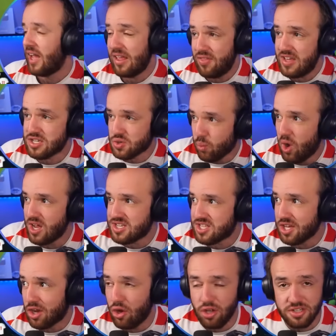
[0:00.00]
And this was the
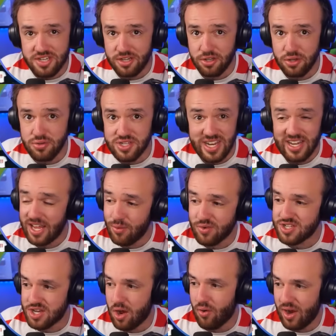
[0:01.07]
goal to lose it. It
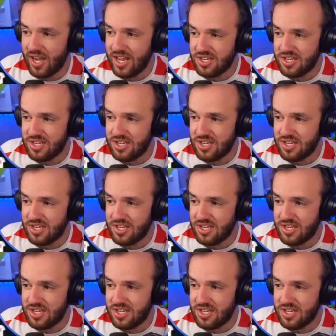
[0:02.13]
was already